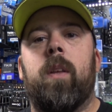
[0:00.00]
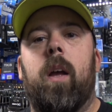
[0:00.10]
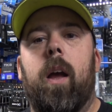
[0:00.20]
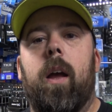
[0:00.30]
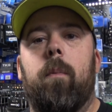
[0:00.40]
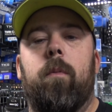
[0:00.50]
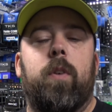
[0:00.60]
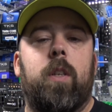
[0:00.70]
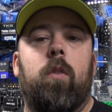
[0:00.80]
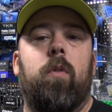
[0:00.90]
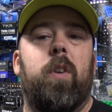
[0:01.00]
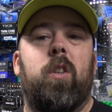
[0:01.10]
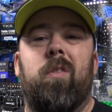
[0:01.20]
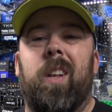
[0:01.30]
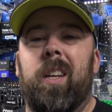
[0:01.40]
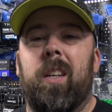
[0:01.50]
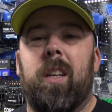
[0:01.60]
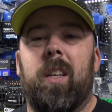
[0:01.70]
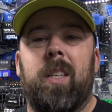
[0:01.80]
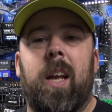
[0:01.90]
for silverfish, like
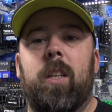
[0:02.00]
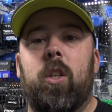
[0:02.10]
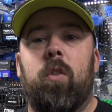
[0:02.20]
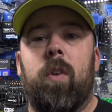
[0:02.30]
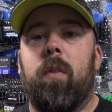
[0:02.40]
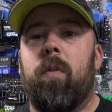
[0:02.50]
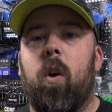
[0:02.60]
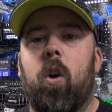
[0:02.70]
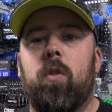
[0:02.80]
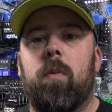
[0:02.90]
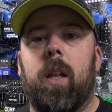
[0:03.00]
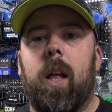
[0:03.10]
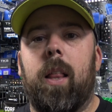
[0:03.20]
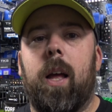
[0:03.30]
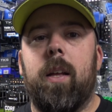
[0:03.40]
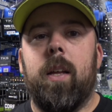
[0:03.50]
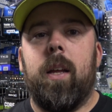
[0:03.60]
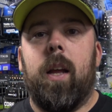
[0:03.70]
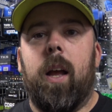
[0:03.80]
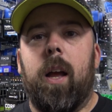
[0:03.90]
a size 3, 4, something like that,
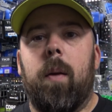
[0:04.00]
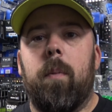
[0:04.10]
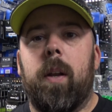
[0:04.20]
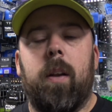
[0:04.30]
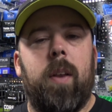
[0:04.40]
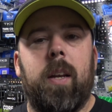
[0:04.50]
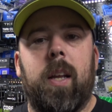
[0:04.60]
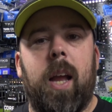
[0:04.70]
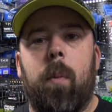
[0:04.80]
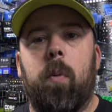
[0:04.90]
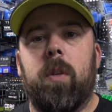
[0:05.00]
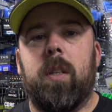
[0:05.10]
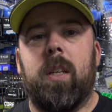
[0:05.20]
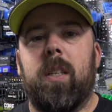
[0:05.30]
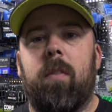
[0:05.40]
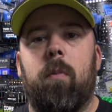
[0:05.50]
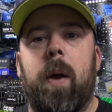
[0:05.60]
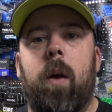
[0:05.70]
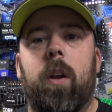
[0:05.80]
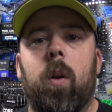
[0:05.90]
and I've landed carp up to 6-7
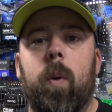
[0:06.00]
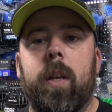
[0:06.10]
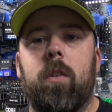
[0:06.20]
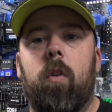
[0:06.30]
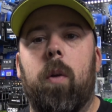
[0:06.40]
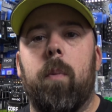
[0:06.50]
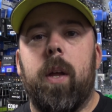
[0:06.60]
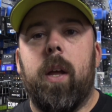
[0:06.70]
pound in the winter on them.